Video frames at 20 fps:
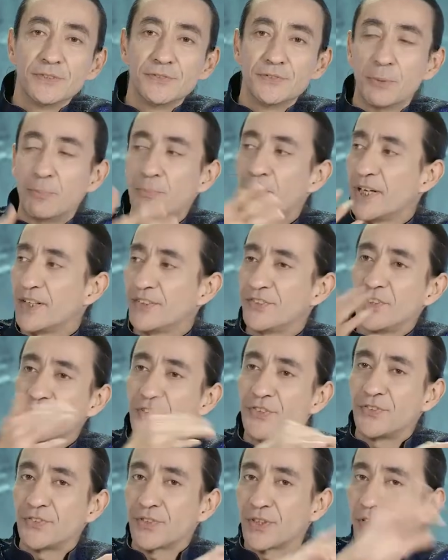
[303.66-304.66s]
the
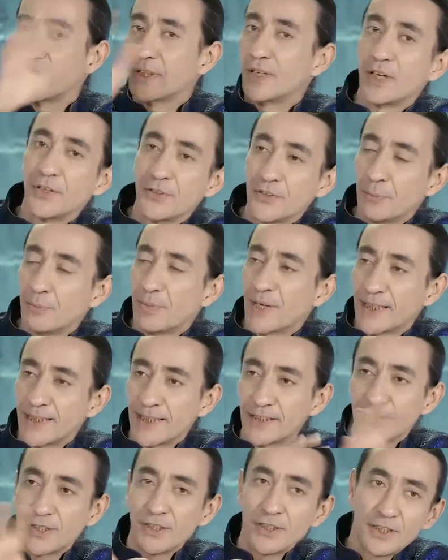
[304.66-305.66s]
places on the
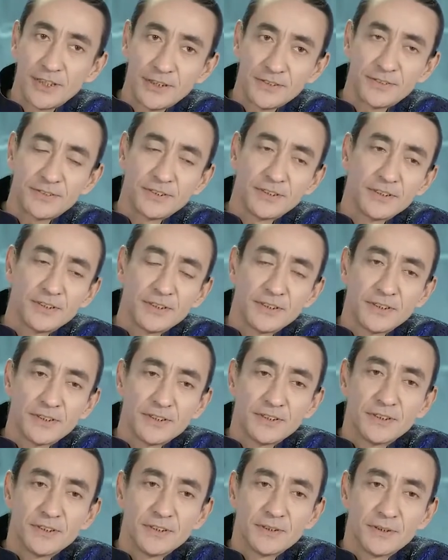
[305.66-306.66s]
planet Earth
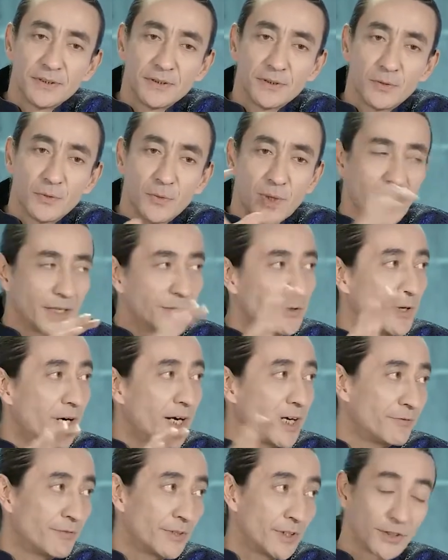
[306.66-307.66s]
where you
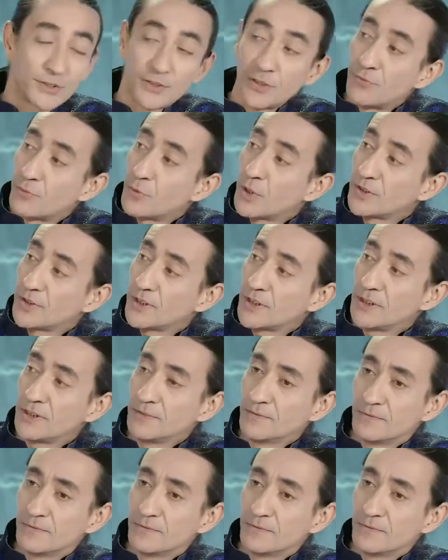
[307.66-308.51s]
have a lot of water,